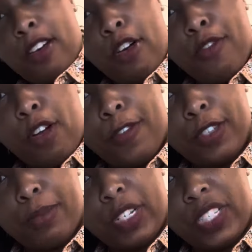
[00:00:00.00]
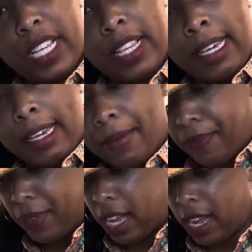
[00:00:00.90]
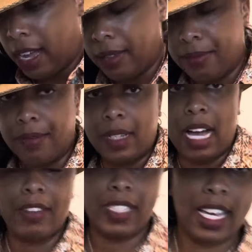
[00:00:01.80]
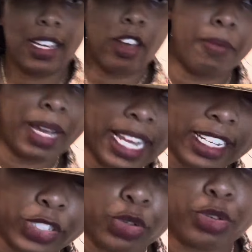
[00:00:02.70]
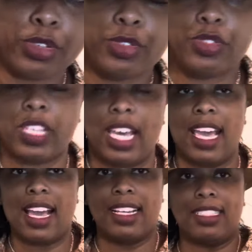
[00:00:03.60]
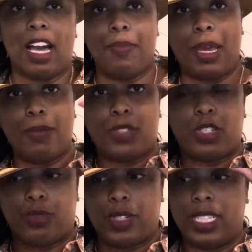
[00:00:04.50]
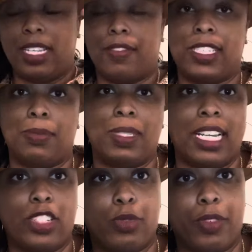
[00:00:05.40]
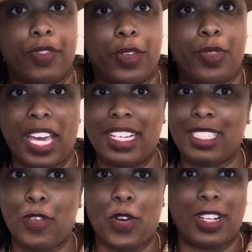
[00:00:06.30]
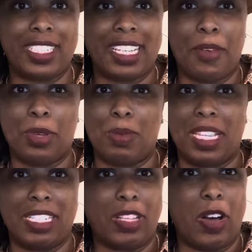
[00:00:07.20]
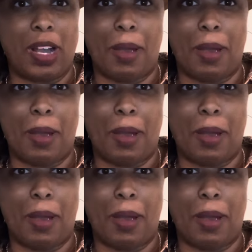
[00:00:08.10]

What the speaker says: Overall first impressions, I like it. I'll take it on my next cruise and I'll be able to really give a substantial review. Thanks for staying with me this long.